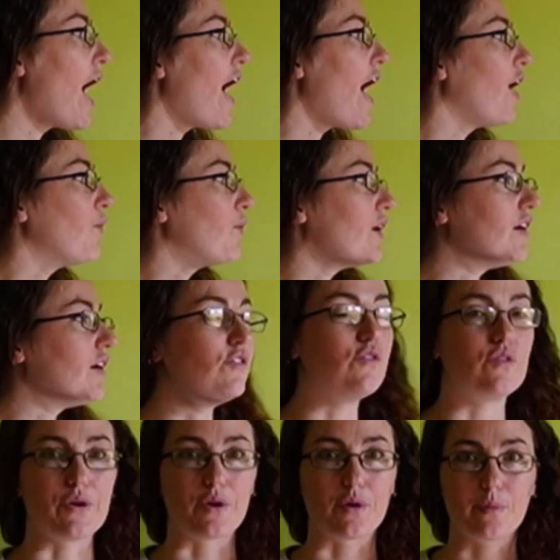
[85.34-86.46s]
our
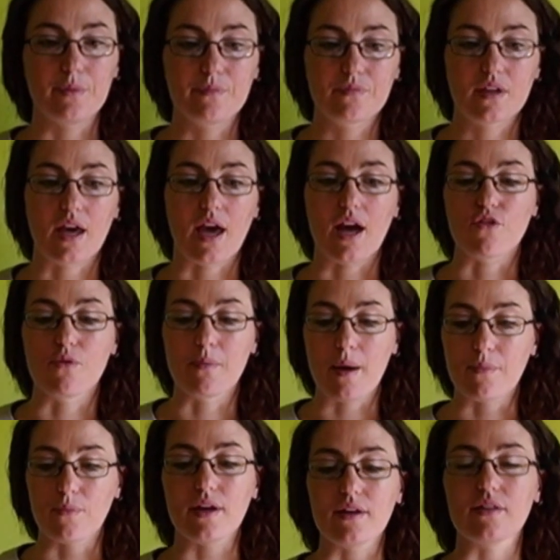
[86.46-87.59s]
verb. Okay,
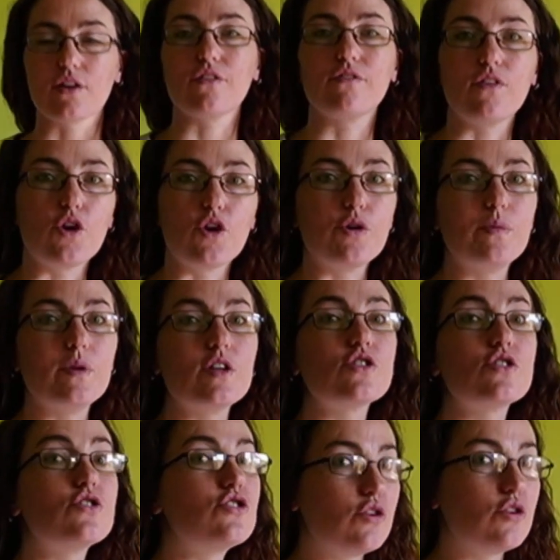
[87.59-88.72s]
remembering that a verb is a
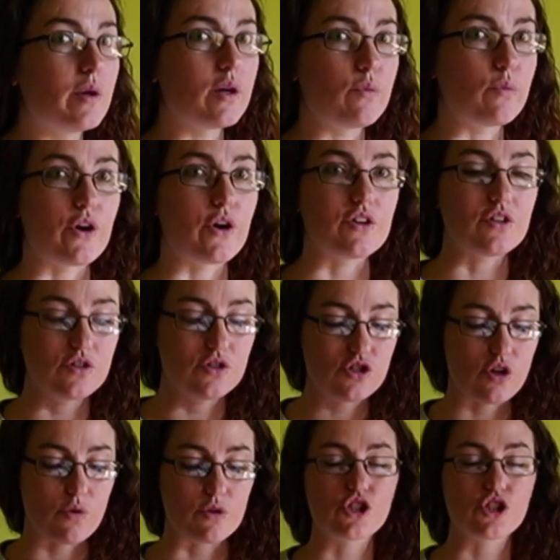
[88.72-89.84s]
doing word,
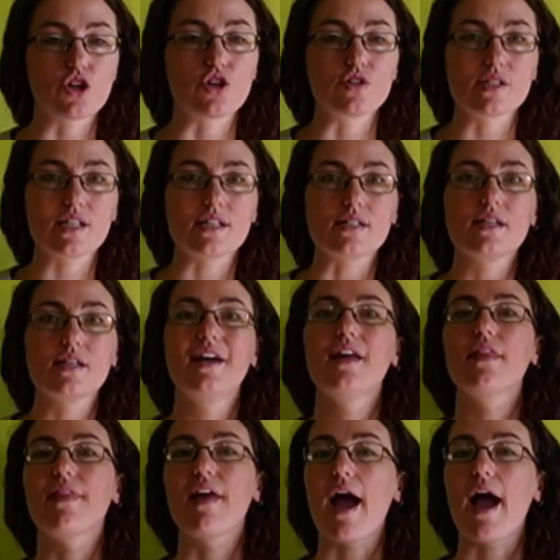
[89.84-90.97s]
so it shows us
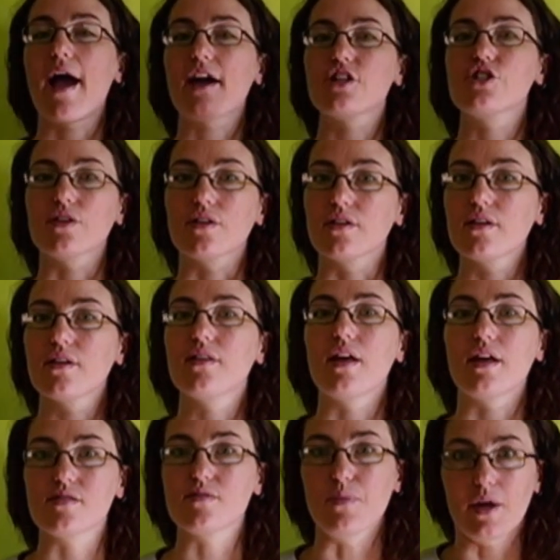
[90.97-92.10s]
the action that
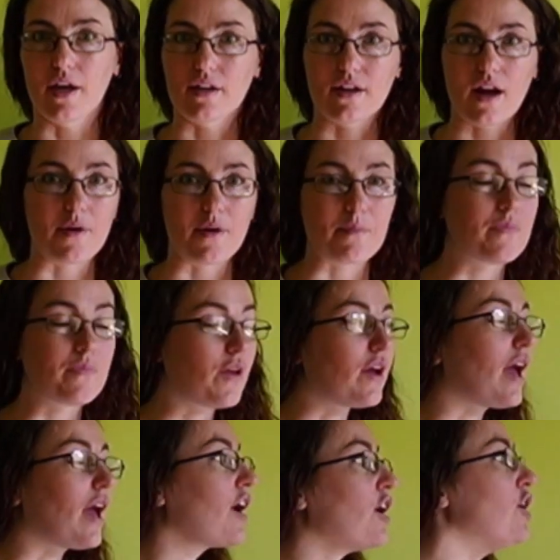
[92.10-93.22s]
is being done. Okay,